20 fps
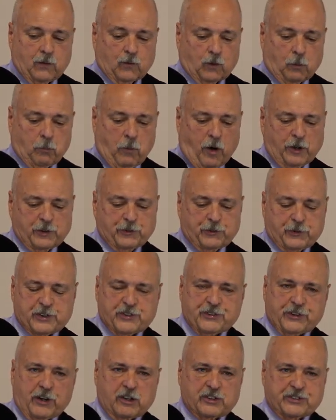Well, Marjorie
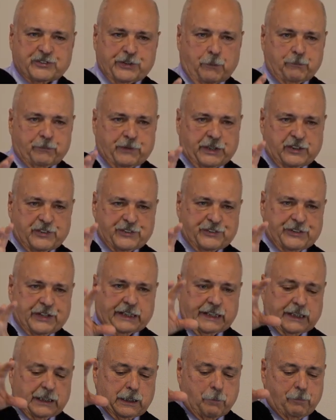saw something
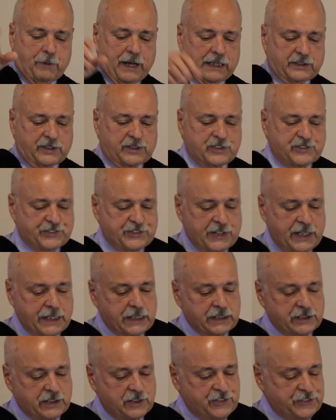sticking up out of the
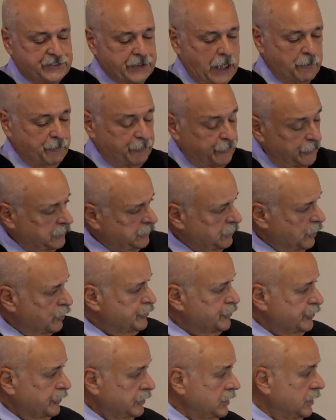sand and stopped for a
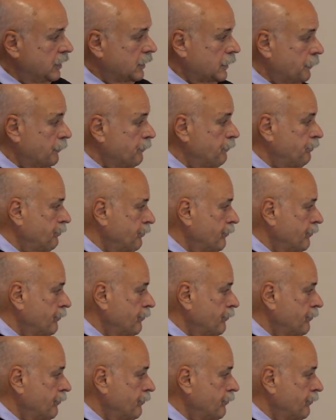closer look.